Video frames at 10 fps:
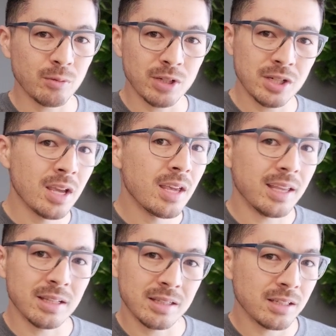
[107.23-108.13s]
which
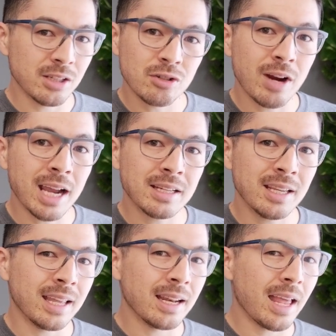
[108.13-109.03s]
is
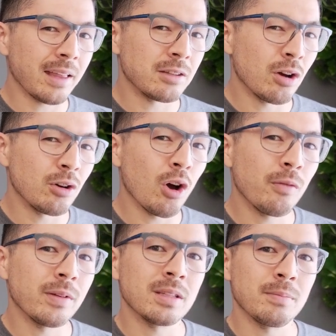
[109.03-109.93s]
distracting, and I don't know
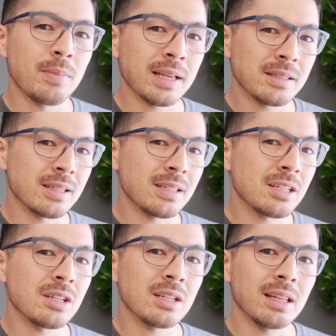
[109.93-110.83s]
if it's the best
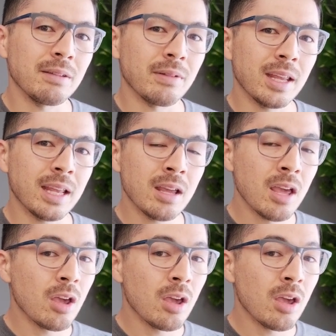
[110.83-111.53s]
decision to leave it in,